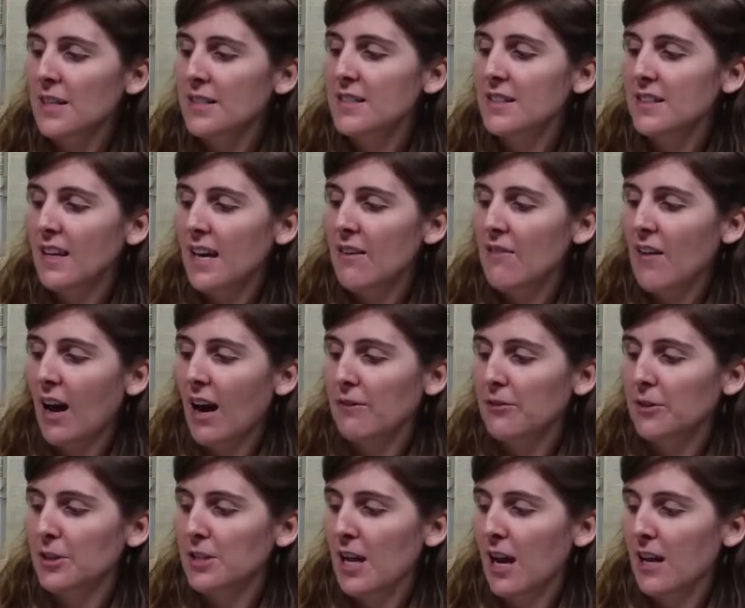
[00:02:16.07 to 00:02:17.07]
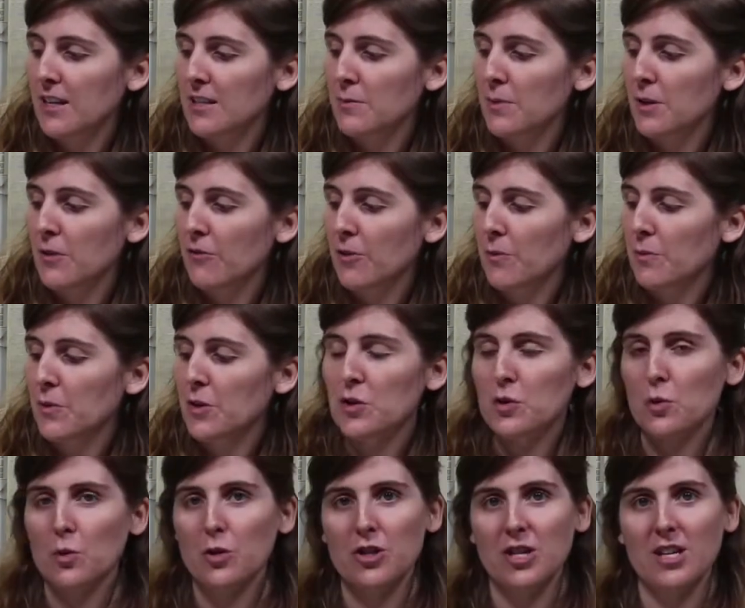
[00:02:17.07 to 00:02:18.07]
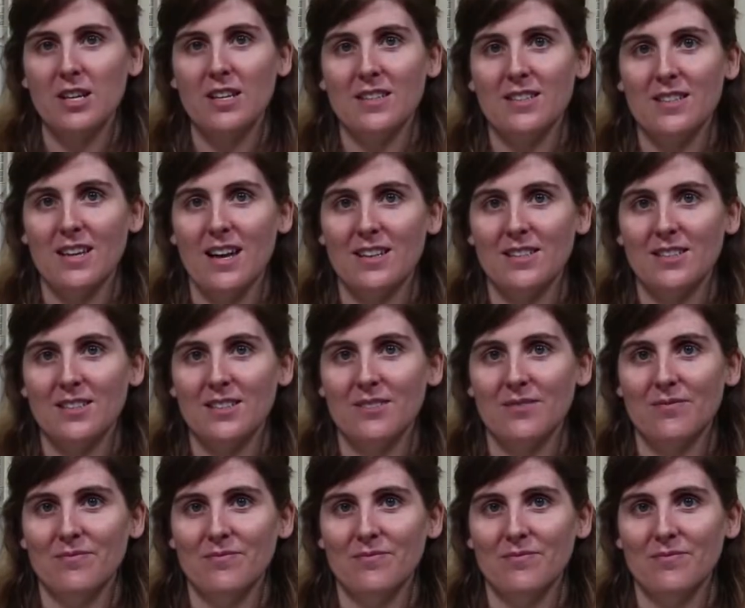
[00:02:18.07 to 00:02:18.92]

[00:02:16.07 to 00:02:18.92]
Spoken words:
slave advertisement from the Georgia Gazette.